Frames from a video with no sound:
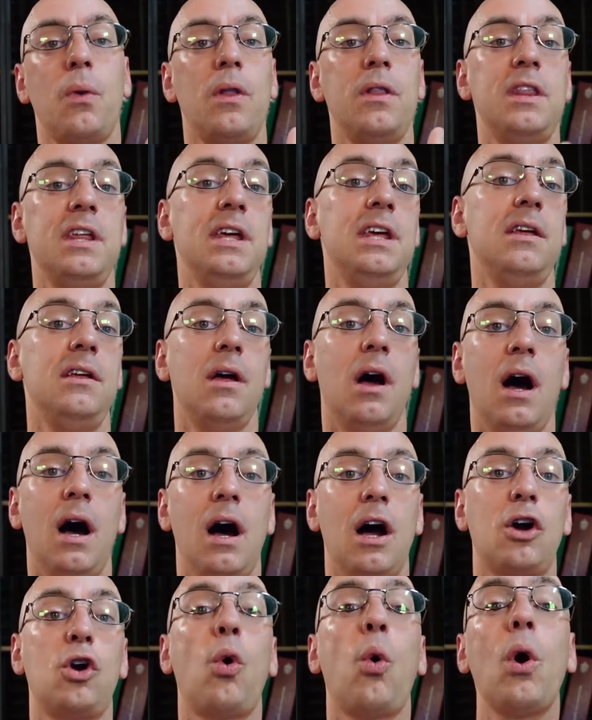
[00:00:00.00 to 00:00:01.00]
the
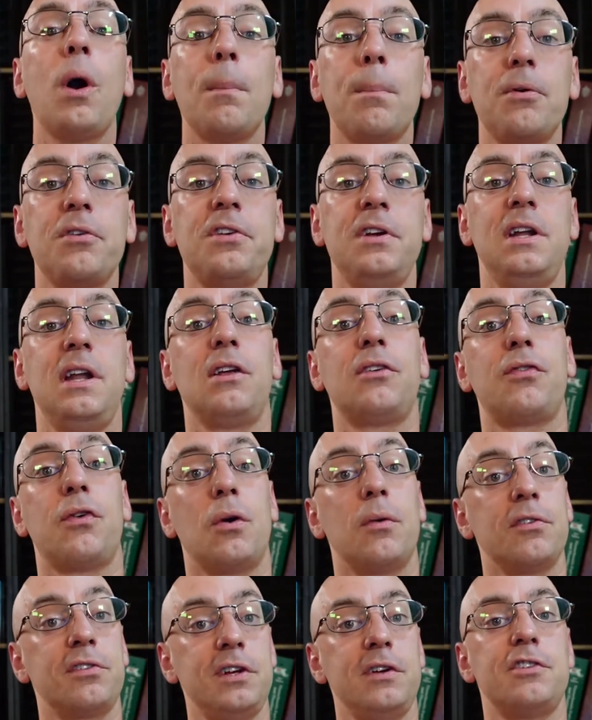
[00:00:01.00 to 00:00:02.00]
court proceedings for
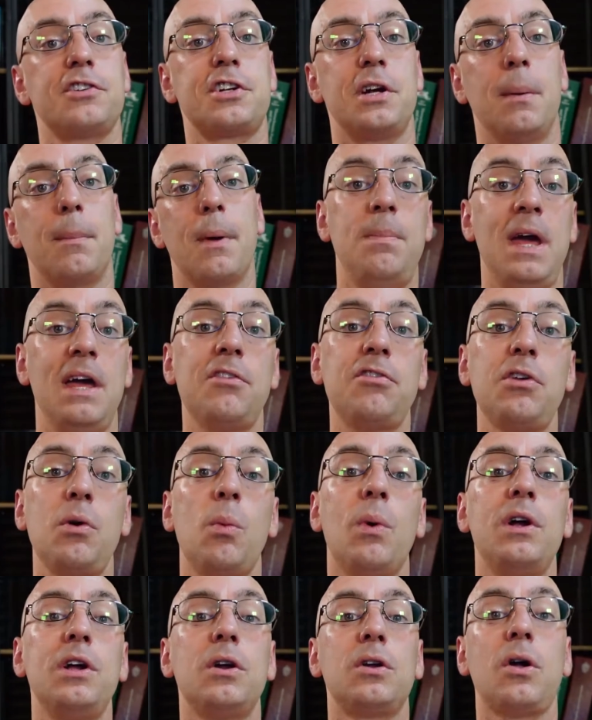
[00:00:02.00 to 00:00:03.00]
a receivership. Basically
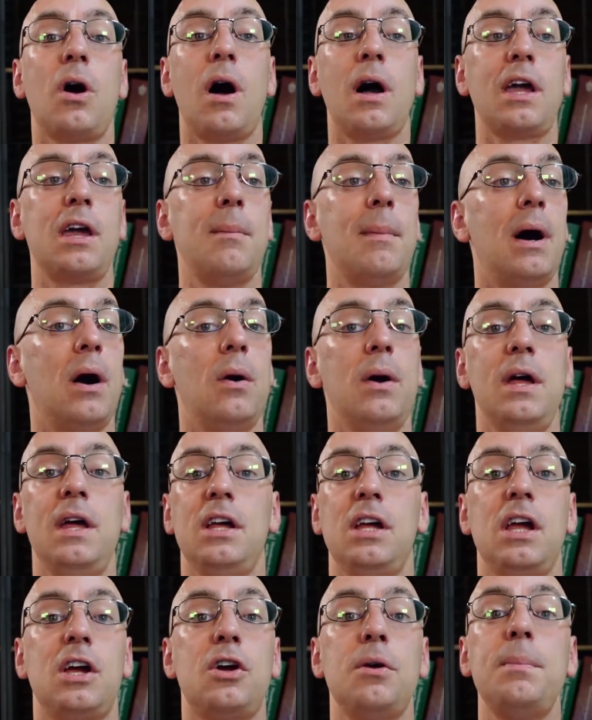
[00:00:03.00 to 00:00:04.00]
what you're talking about,
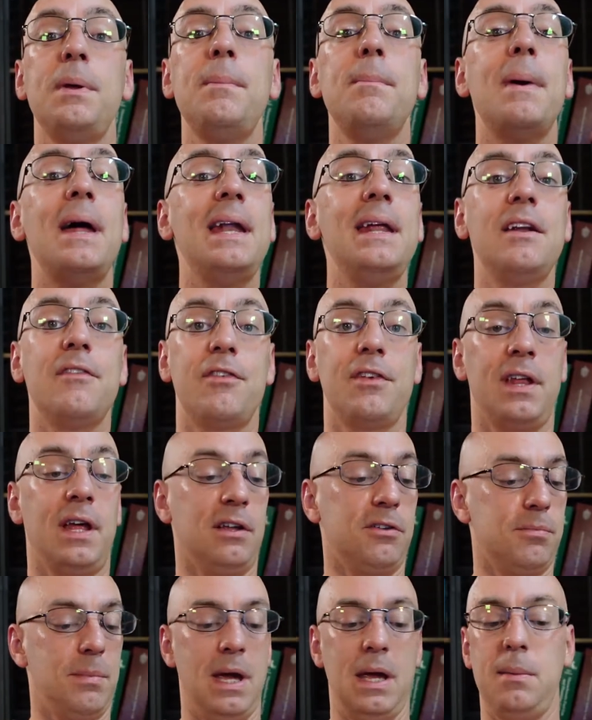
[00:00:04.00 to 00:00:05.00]
it could be many different
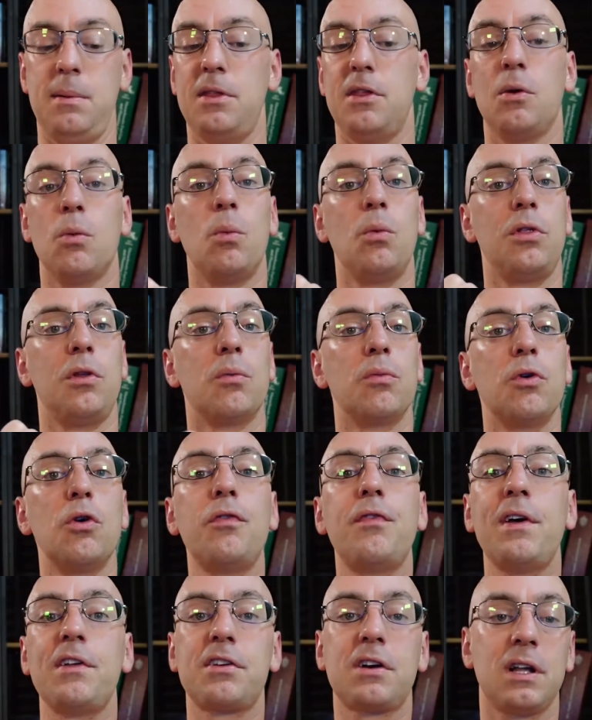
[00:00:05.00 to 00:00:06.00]
things. Maybe the
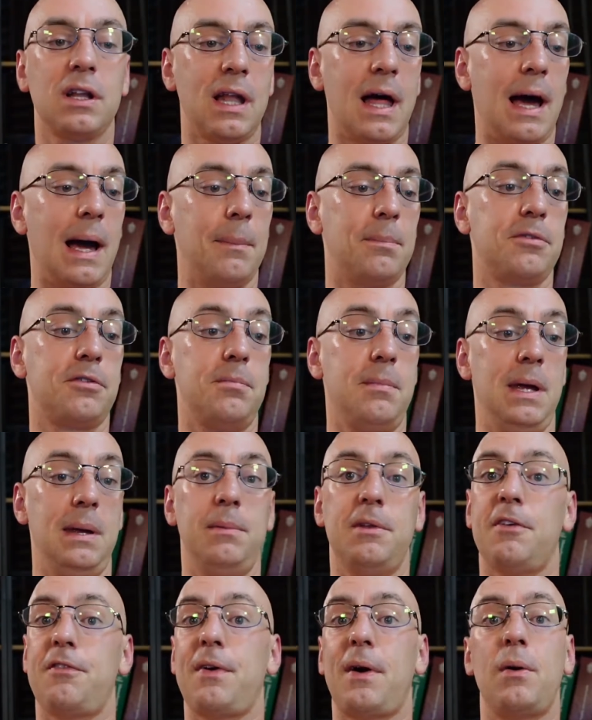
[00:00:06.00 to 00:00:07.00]
roof has collapsed.
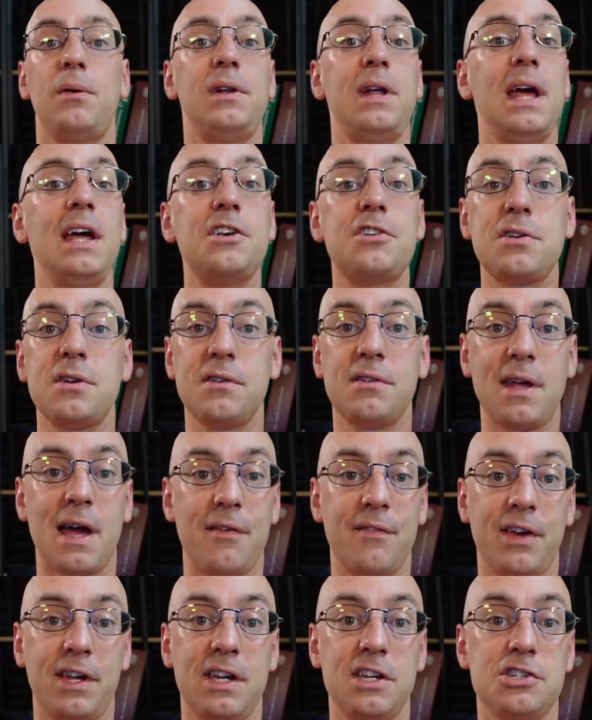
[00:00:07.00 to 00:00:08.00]
Maybe the foundation is
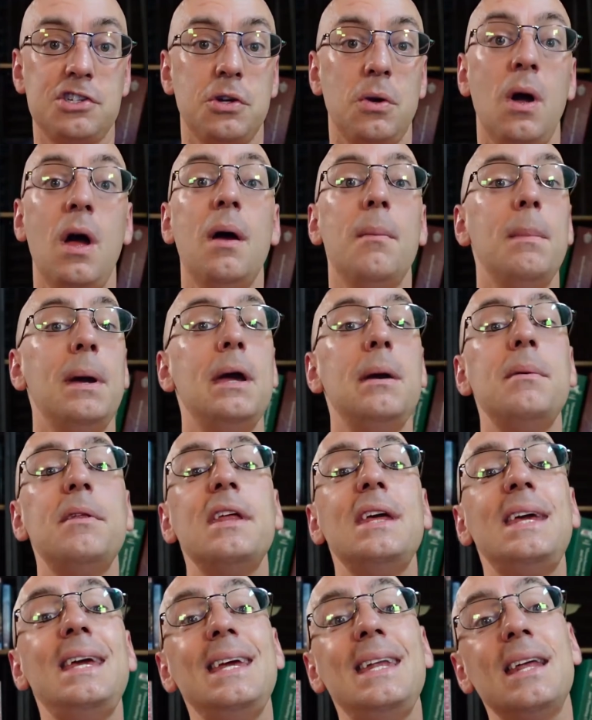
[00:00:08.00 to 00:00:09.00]
having an issue. Maybe
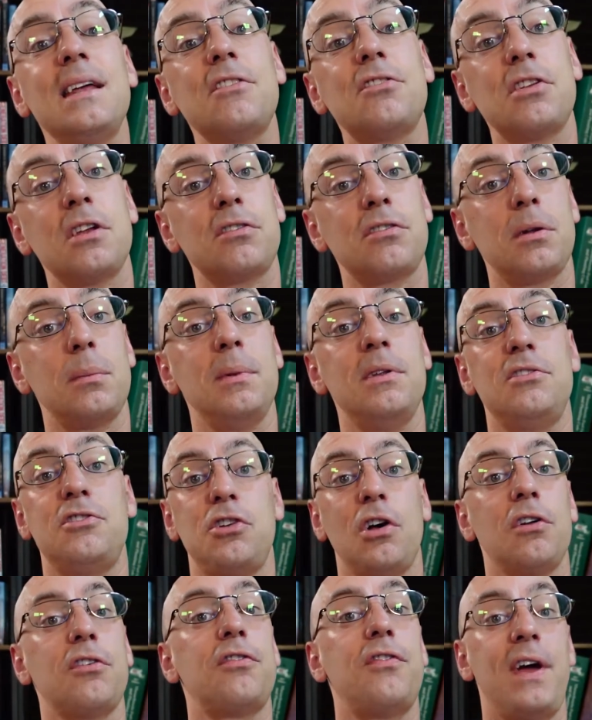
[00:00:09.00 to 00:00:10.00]
the heating system has
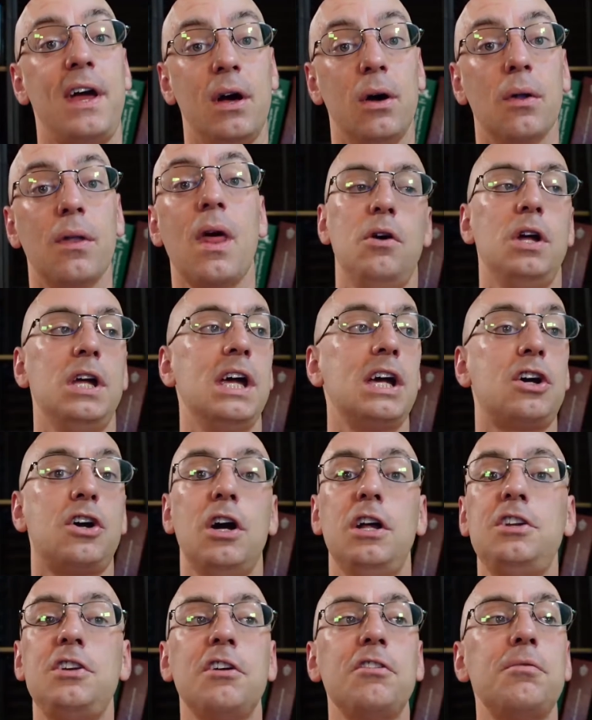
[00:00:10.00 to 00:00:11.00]
just failed. It
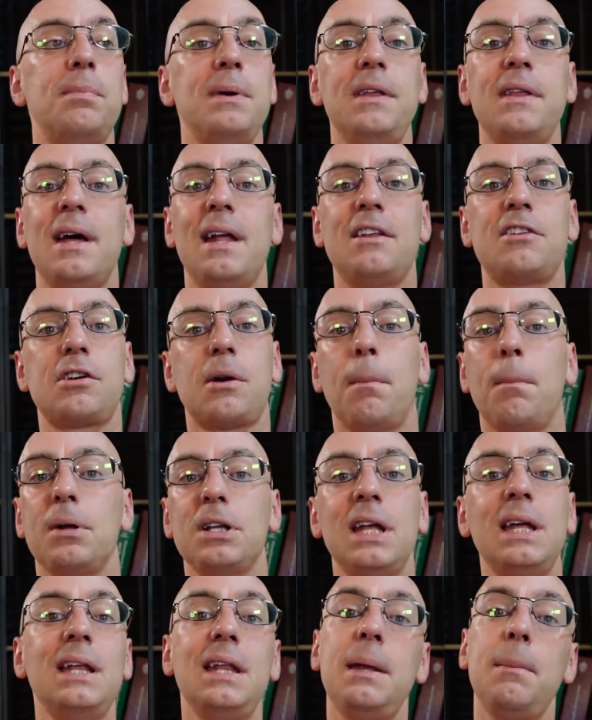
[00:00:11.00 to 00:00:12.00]
could just be that it's
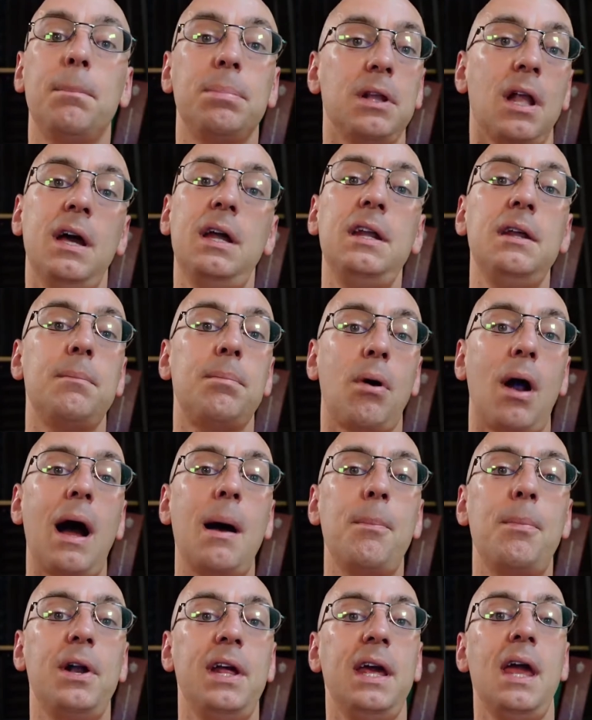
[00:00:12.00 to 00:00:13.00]
completely blighted
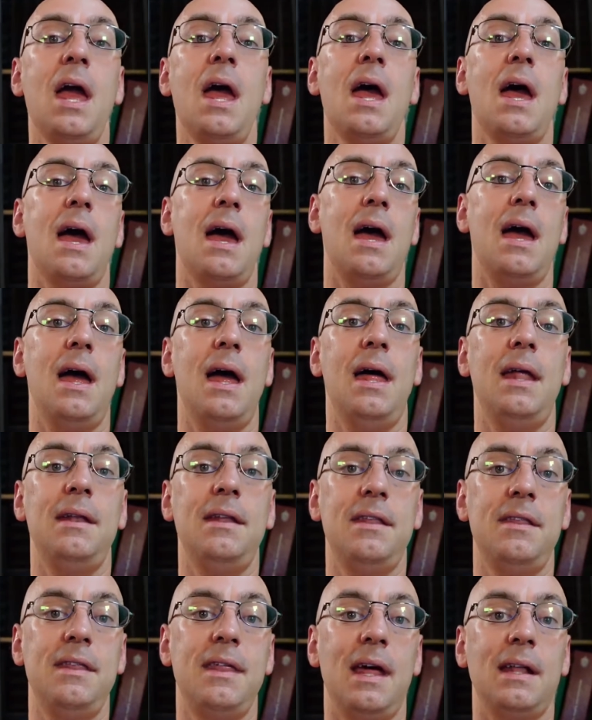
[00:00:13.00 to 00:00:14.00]
property
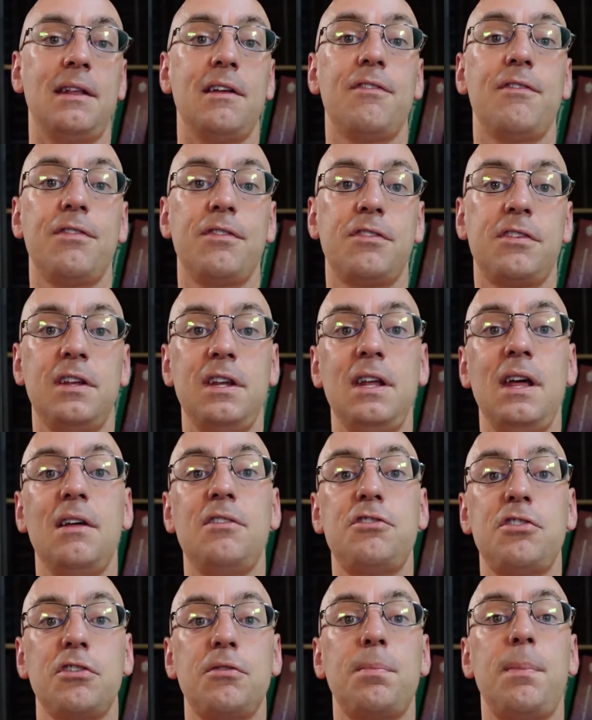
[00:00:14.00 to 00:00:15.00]
and that the city
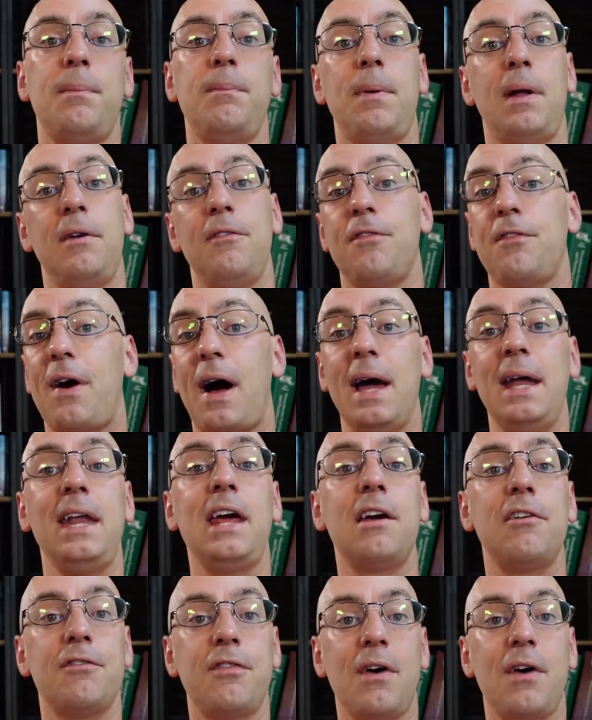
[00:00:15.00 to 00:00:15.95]
has just been finding